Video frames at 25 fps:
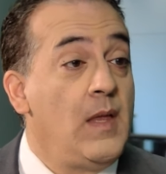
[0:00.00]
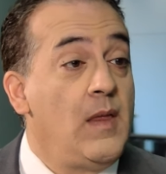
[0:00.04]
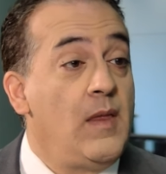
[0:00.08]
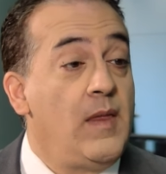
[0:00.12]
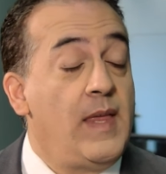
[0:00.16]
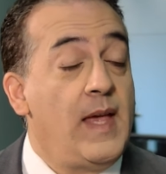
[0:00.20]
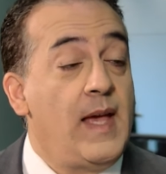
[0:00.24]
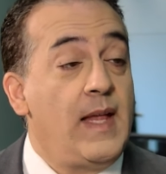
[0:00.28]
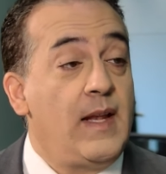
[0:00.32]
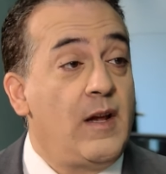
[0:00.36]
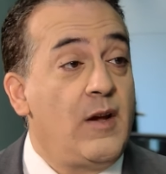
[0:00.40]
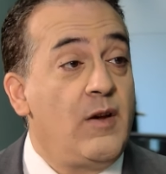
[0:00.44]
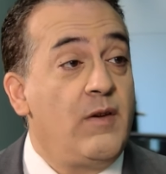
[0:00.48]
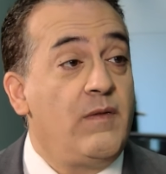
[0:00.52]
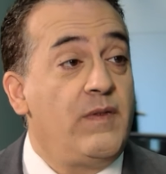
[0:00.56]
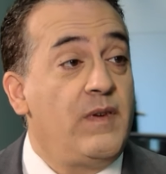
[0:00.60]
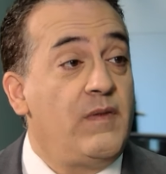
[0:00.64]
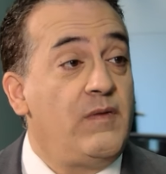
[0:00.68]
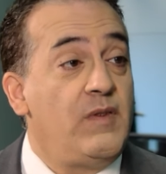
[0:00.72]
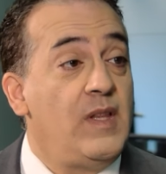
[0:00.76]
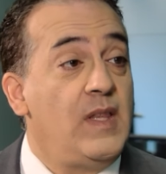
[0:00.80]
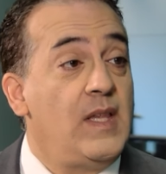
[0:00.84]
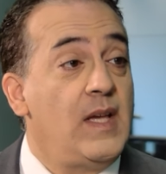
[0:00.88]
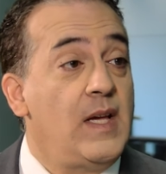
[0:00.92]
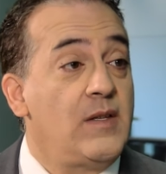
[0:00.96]
that
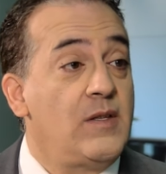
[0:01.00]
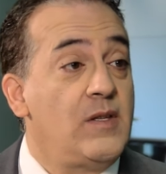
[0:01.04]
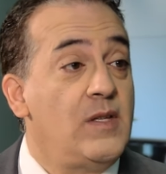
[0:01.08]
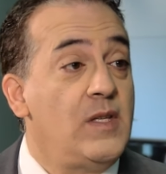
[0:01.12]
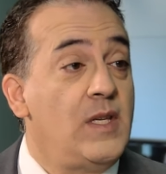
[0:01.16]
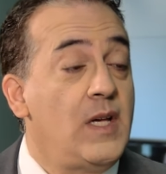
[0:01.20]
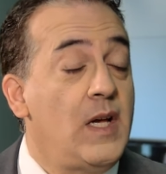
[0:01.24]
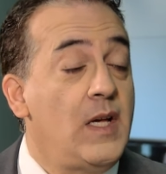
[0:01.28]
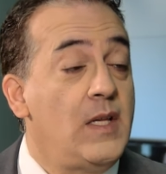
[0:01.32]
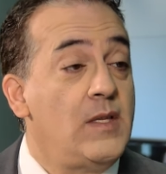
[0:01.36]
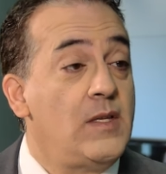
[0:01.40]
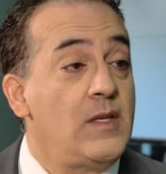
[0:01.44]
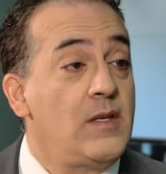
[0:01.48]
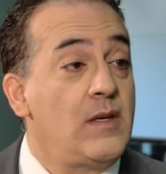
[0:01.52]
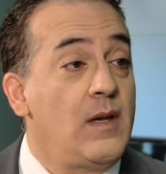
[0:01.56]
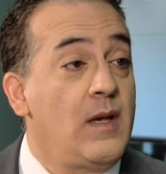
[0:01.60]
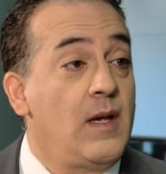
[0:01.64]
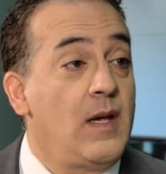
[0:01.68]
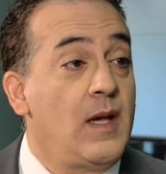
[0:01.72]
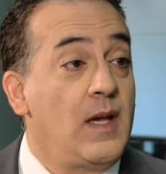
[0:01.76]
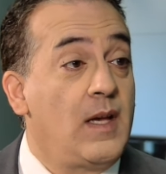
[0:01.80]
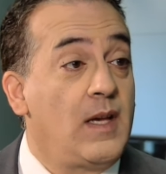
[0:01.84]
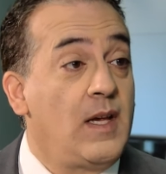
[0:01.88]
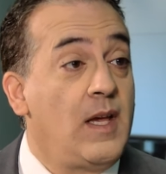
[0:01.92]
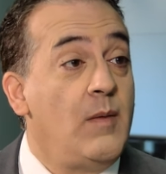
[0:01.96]
150,000 tons
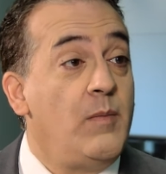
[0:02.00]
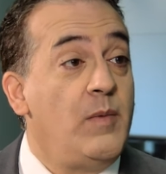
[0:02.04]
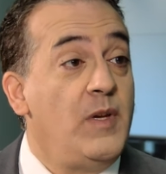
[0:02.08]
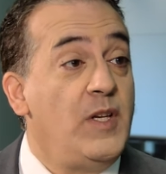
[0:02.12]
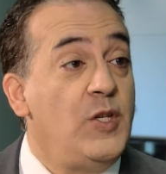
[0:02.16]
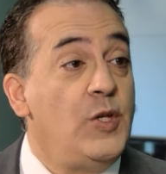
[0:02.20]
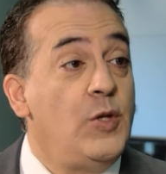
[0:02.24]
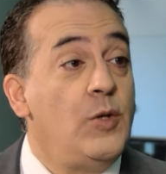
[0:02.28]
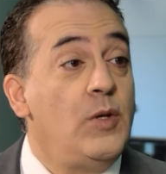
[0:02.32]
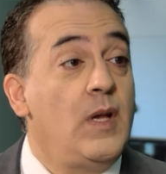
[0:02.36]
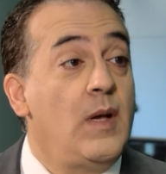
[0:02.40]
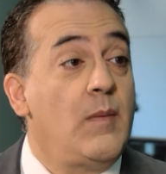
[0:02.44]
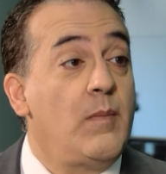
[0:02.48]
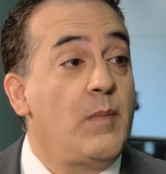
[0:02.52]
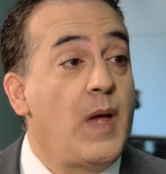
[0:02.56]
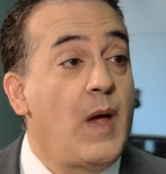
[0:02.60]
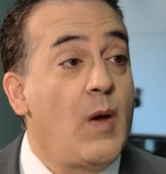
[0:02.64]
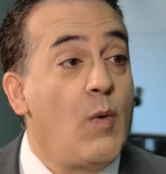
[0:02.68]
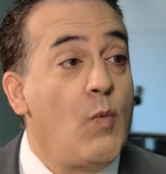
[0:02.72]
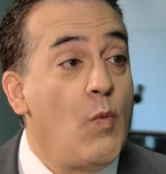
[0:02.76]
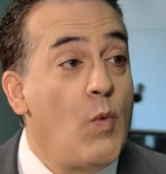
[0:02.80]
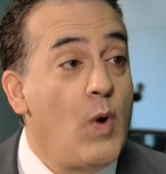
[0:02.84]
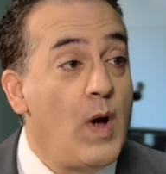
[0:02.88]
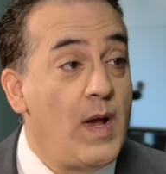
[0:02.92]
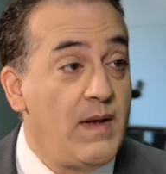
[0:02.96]
can be chewed up by
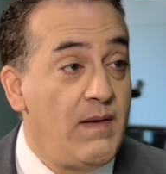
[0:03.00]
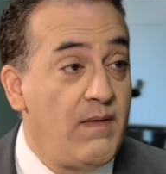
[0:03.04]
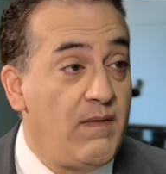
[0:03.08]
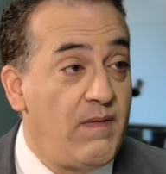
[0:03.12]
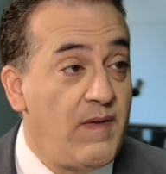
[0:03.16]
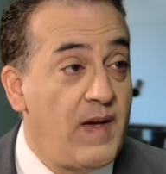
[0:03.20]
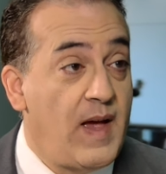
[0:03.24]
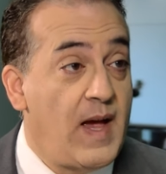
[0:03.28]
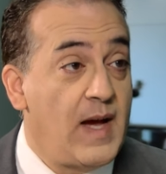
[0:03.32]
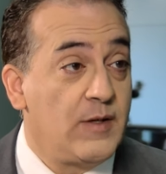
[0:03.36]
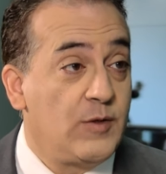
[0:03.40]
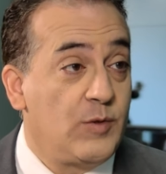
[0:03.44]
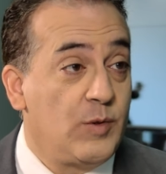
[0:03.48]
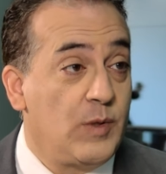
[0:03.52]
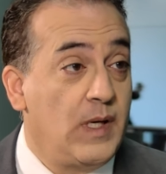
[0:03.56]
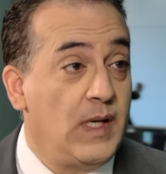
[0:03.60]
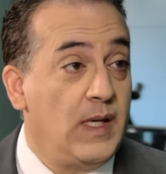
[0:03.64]
one factory.